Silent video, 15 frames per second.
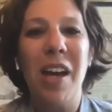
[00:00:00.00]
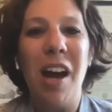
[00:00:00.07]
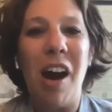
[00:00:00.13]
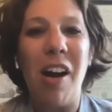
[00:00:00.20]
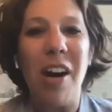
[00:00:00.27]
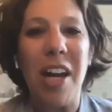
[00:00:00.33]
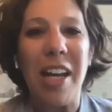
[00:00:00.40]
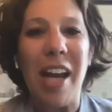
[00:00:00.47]
All
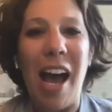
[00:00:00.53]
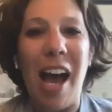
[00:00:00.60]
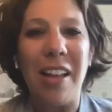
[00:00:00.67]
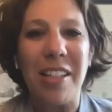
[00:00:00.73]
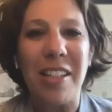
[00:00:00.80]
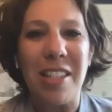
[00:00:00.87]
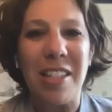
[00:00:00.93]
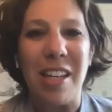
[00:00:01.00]
right,
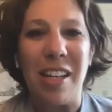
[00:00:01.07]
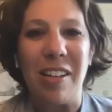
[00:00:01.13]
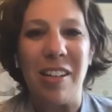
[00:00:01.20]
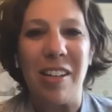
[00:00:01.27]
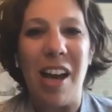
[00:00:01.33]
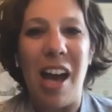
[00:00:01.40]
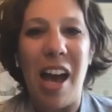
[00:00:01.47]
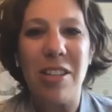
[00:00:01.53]

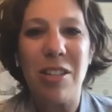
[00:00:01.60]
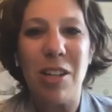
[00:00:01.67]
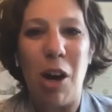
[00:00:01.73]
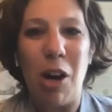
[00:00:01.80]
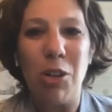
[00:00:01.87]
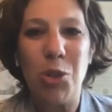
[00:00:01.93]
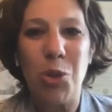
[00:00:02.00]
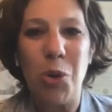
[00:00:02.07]
Allison, as an
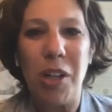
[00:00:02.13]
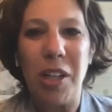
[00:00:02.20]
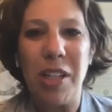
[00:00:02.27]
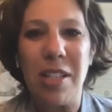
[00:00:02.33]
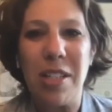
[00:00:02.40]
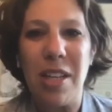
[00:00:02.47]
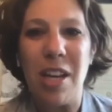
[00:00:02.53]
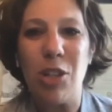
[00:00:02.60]
arts
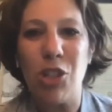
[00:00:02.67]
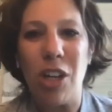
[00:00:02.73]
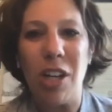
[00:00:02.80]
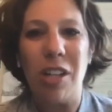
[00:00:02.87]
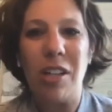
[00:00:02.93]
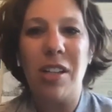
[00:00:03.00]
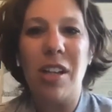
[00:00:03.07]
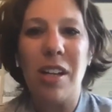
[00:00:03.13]

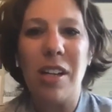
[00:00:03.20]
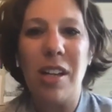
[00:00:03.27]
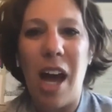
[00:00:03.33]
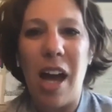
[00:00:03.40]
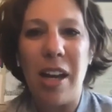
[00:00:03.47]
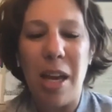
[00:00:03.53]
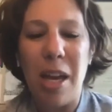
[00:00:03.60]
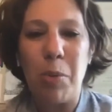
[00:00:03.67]
organization
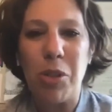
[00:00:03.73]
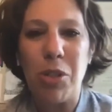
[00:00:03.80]
not able